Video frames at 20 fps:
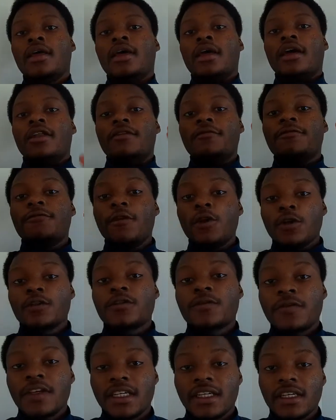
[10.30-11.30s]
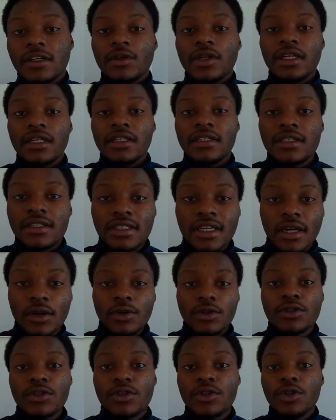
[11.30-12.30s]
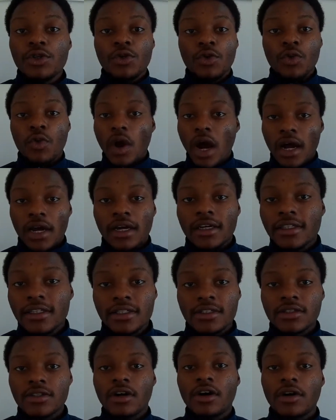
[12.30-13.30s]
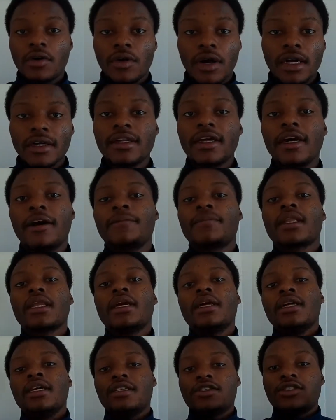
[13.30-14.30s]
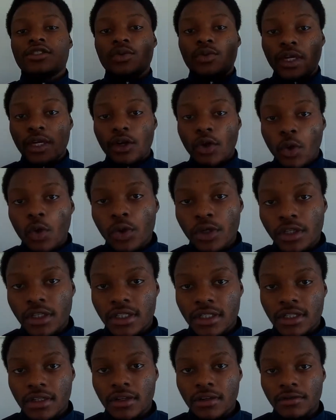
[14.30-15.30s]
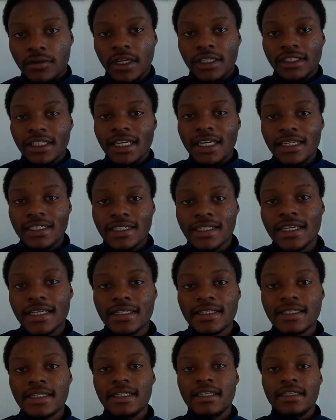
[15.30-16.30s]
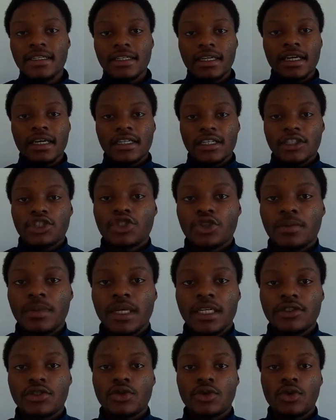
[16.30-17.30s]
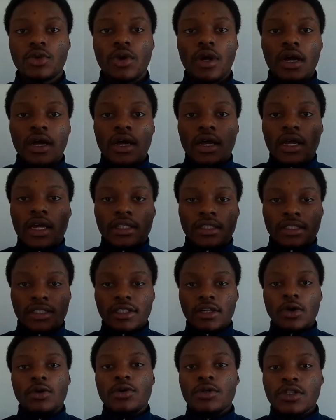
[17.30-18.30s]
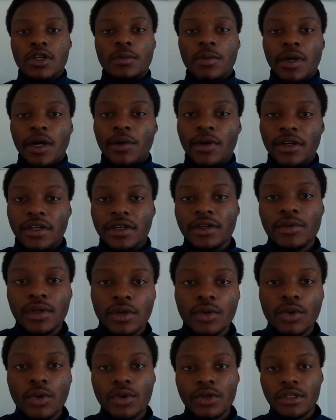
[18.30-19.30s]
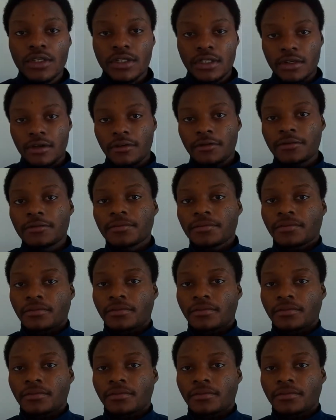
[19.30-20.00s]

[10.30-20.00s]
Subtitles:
And the first thing I'm going to tell you to do right at the start, right now, is to record yourself, right? Get a 16, get an instrumental, and go somewhere where you can record yourself,